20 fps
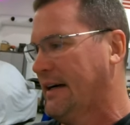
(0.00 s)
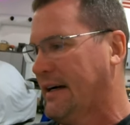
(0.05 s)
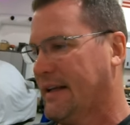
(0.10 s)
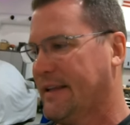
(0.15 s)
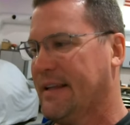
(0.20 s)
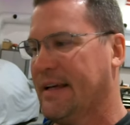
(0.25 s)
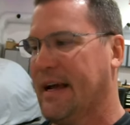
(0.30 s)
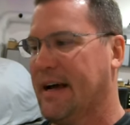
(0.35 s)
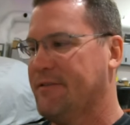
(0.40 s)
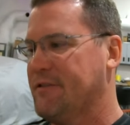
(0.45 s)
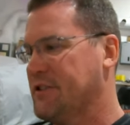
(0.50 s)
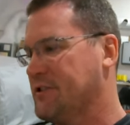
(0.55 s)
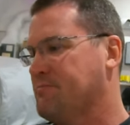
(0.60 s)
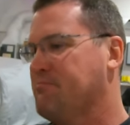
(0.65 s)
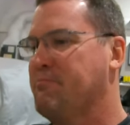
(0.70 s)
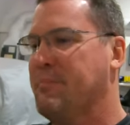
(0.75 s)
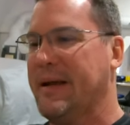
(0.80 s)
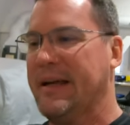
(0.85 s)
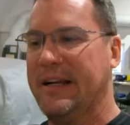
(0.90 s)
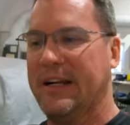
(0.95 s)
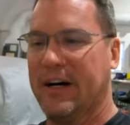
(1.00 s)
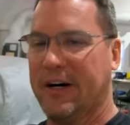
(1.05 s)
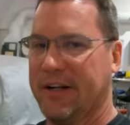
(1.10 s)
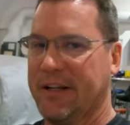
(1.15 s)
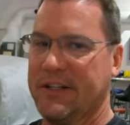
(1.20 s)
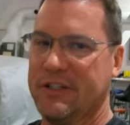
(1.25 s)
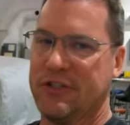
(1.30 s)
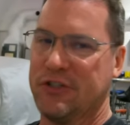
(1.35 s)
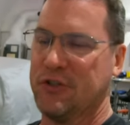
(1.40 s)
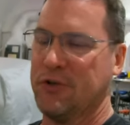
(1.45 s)
I think I've just beat on
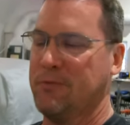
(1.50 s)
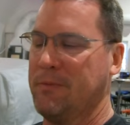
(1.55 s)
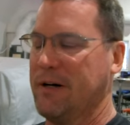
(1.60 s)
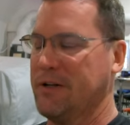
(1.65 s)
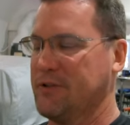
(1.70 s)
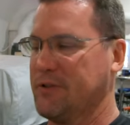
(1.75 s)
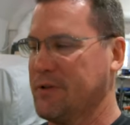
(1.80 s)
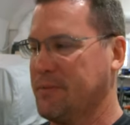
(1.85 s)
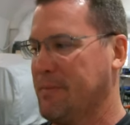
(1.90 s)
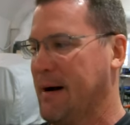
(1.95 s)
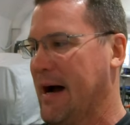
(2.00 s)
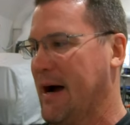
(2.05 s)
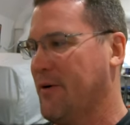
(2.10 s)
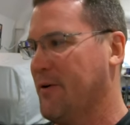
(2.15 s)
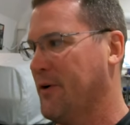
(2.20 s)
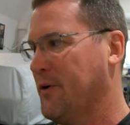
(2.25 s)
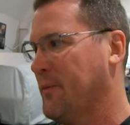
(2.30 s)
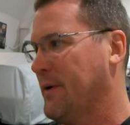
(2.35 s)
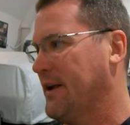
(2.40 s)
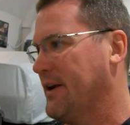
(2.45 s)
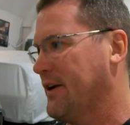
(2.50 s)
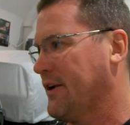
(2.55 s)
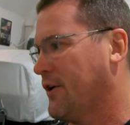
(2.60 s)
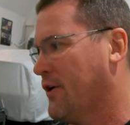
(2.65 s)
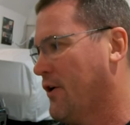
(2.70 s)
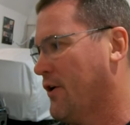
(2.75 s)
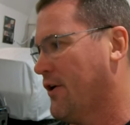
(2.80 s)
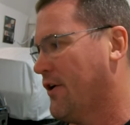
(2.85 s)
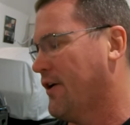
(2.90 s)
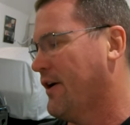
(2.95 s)
it so much with the power and the weight of the
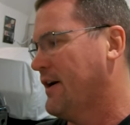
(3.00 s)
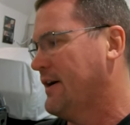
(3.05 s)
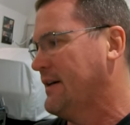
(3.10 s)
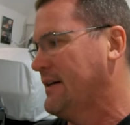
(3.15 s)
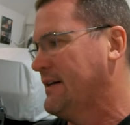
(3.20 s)
car.